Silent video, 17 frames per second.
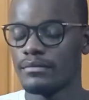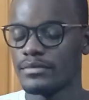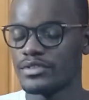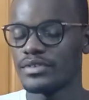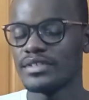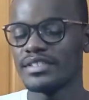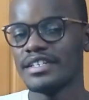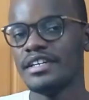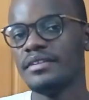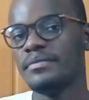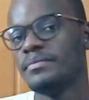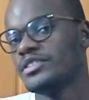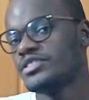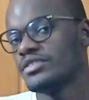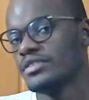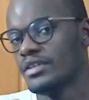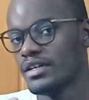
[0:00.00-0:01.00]
so as I did
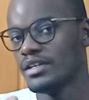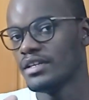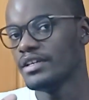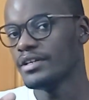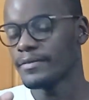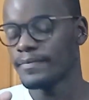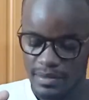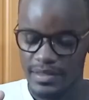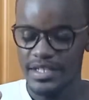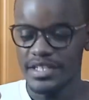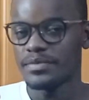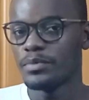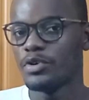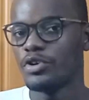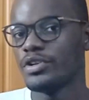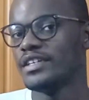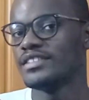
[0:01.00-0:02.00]
mention earlier, this
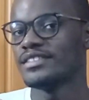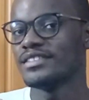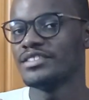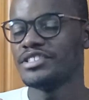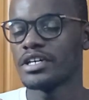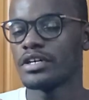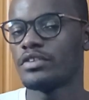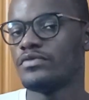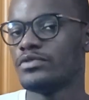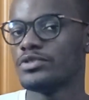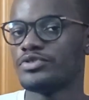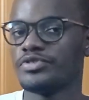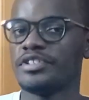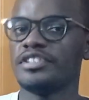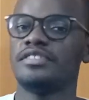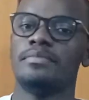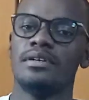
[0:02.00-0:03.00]
board is a jack of all
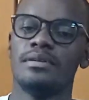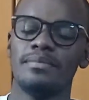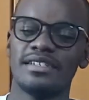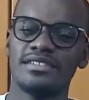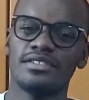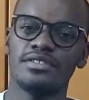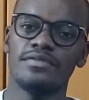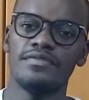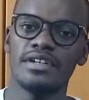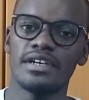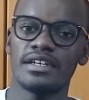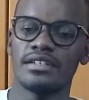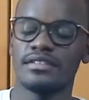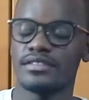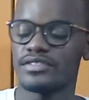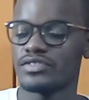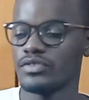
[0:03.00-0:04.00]
trades but master of
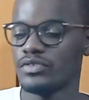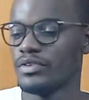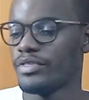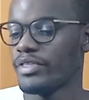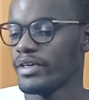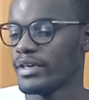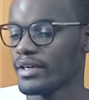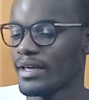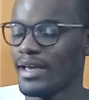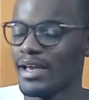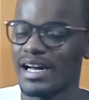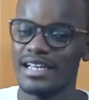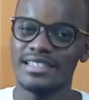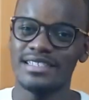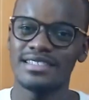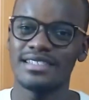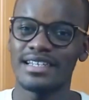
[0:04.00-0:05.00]
none sort of thing.
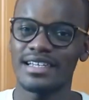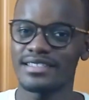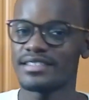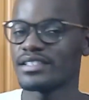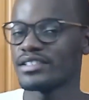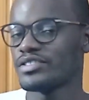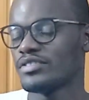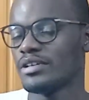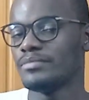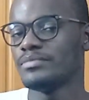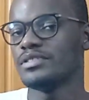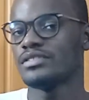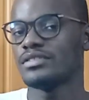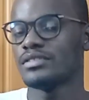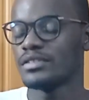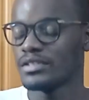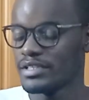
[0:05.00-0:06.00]
And this next section, I'm
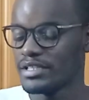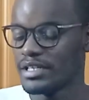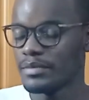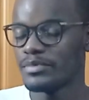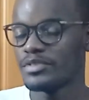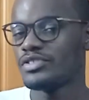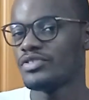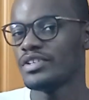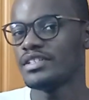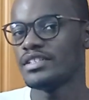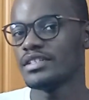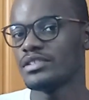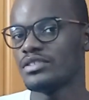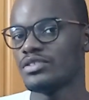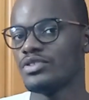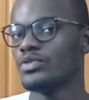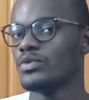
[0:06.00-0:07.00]
just
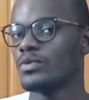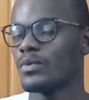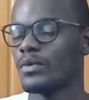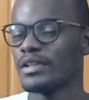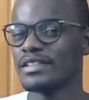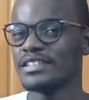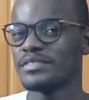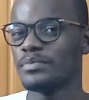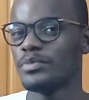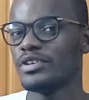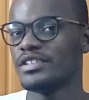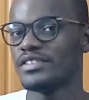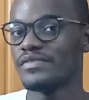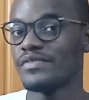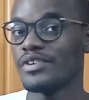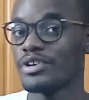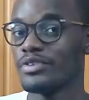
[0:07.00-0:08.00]
demonstrating to you what this board
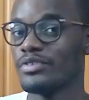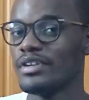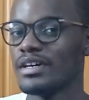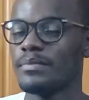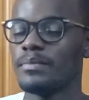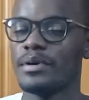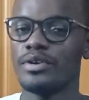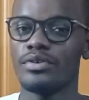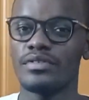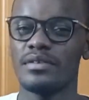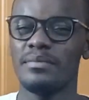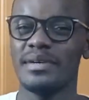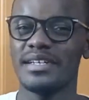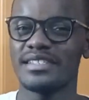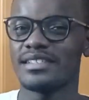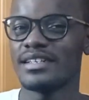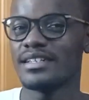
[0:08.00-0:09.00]
is very good at but not the
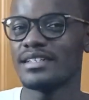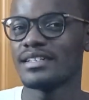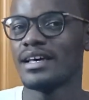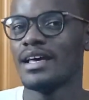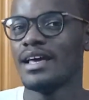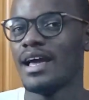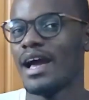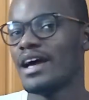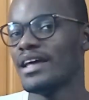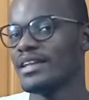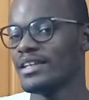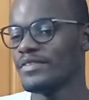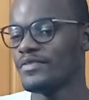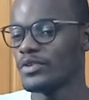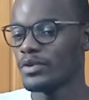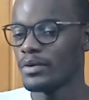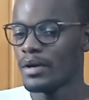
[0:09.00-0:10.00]
best at. And
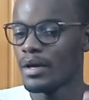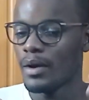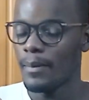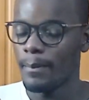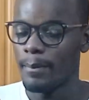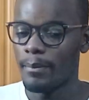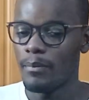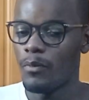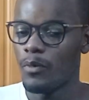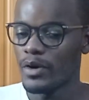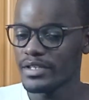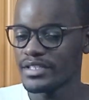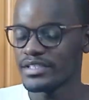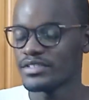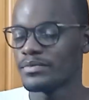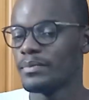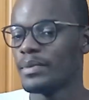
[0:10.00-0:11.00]
if you're
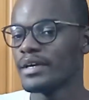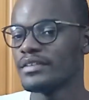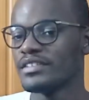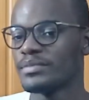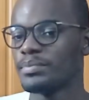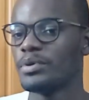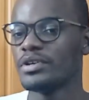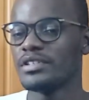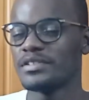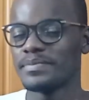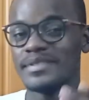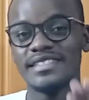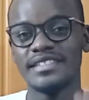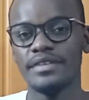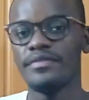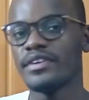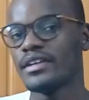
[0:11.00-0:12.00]
wanting to buy this board
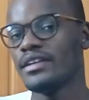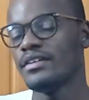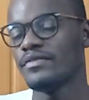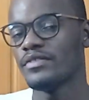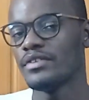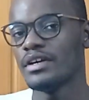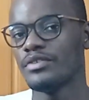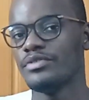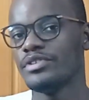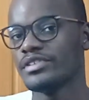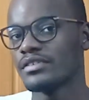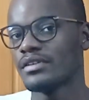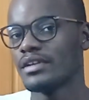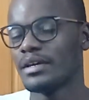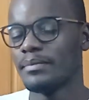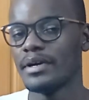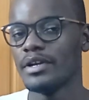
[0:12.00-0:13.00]
specifically for that
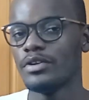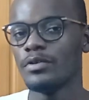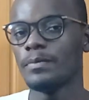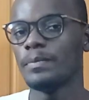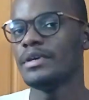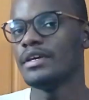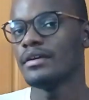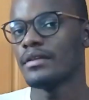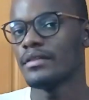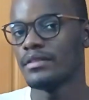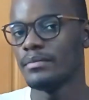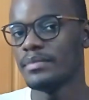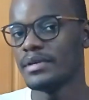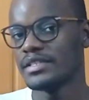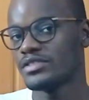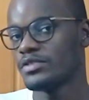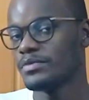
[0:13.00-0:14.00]
reason, it might not be the
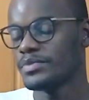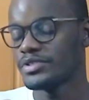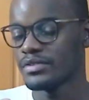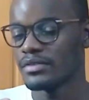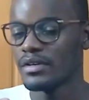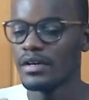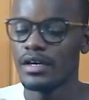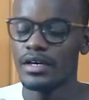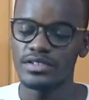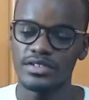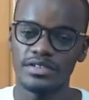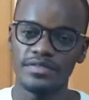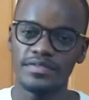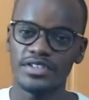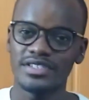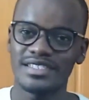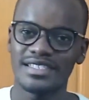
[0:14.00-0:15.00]
best option. So the
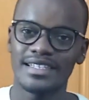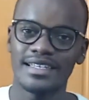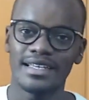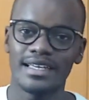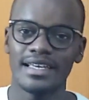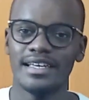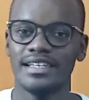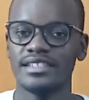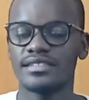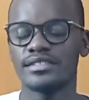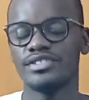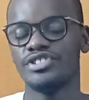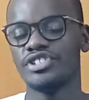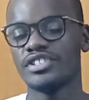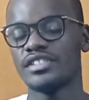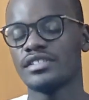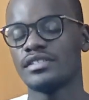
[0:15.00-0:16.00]
first thing is
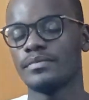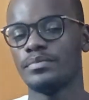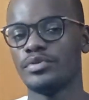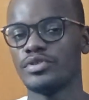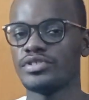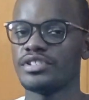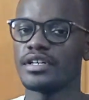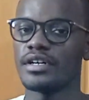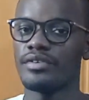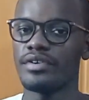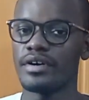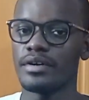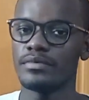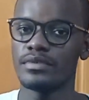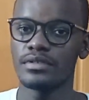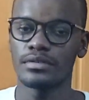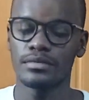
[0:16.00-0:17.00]
just pushing
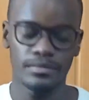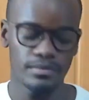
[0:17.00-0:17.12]
around.